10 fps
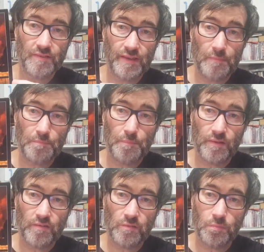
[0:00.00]
St.
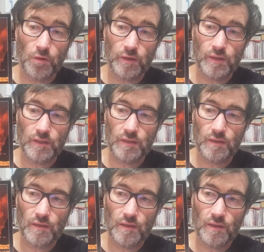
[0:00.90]
Petersburg.
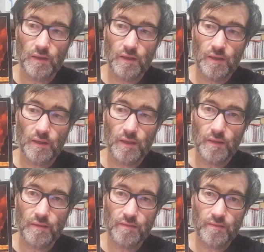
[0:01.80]

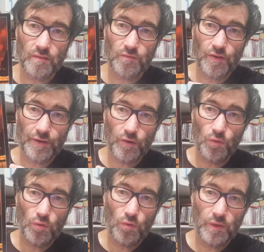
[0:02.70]
This is very
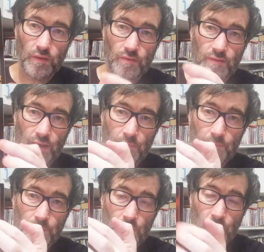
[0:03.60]
cool, with
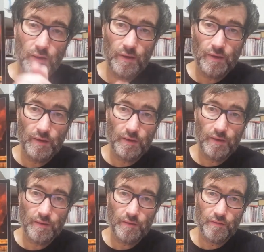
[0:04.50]
some
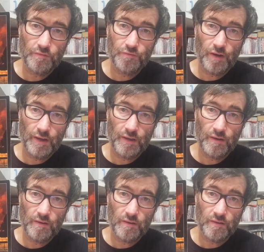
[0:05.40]

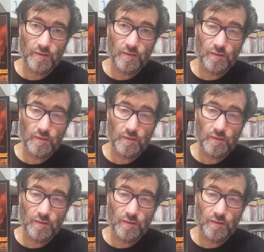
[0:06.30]
fireworks.